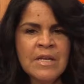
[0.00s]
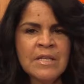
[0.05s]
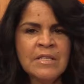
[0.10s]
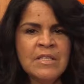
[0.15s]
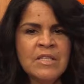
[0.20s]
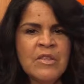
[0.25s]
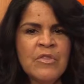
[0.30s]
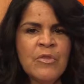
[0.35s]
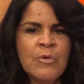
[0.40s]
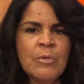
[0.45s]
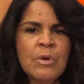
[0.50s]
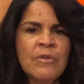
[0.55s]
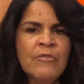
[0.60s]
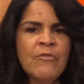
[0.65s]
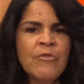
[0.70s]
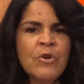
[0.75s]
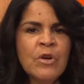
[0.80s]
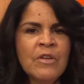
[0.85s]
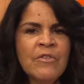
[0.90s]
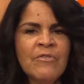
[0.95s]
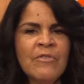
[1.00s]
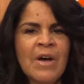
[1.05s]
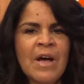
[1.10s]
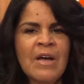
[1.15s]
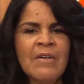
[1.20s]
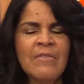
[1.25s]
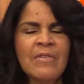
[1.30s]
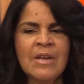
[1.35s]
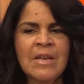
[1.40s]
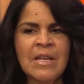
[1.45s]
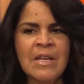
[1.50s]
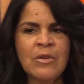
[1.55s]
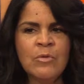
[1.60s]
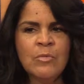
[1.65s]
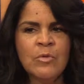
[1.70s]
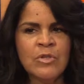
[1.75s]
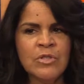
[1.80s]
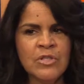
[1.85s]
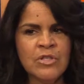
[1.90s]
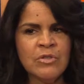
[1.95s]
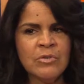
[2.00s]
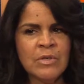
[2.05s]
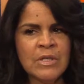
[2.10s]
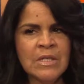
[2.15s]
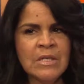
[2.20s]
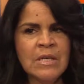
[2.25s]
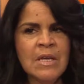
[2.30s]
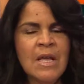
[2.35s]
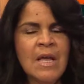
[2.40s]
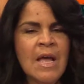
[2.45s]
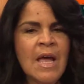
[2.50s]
It's 345 Linwood Street,